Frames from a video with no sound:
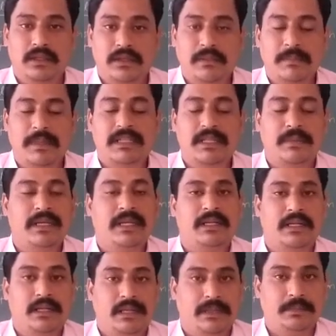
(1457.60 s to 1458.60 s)

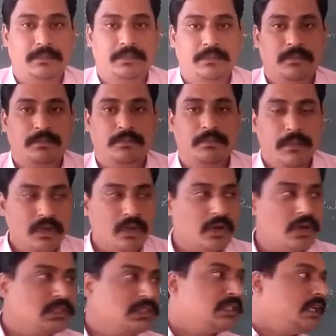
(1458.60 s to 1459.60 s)
mathematically,
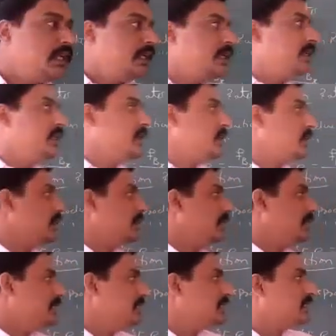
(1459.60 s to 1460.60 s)
because here
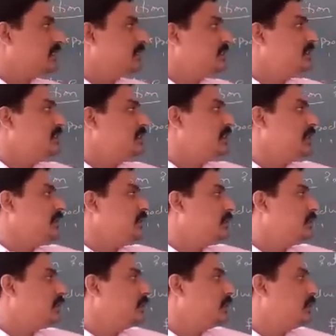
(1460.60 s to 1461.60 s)
it is
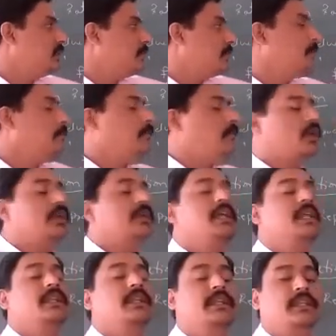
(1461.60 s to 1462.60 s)
considering
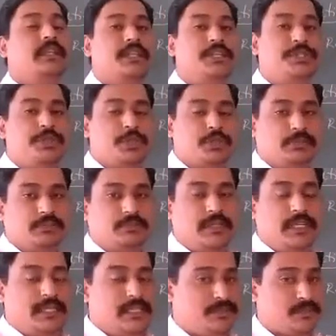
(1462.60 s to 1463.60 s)
mortality ratio,
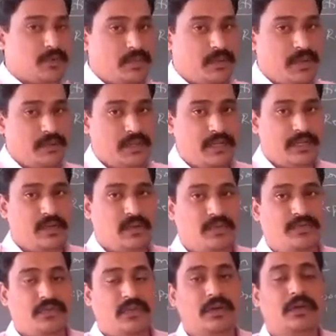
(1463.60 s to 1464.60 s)
that is probability
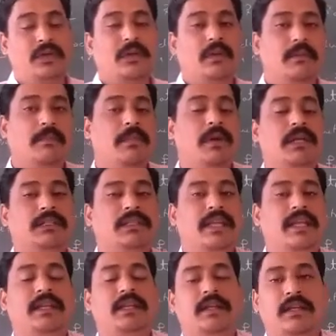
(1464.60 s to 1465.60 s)
of birth
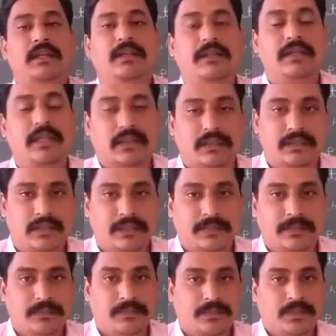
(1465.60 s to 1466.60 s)
and death.
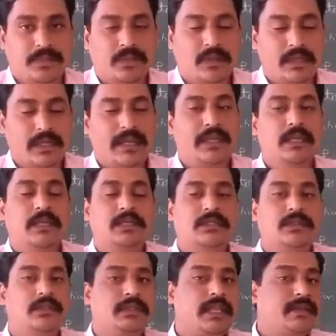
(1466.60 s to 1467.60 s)
Okay,
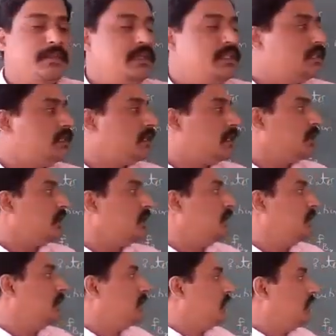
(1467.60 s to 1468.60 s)
so that means
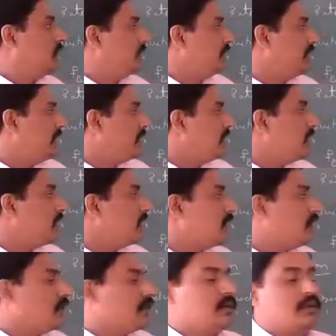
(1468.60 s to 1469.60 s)
here
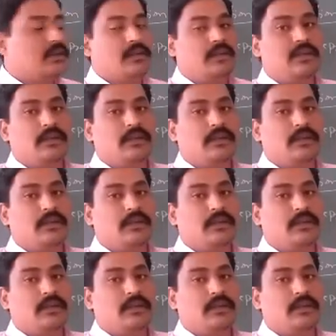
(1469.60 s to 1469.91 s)
NRR,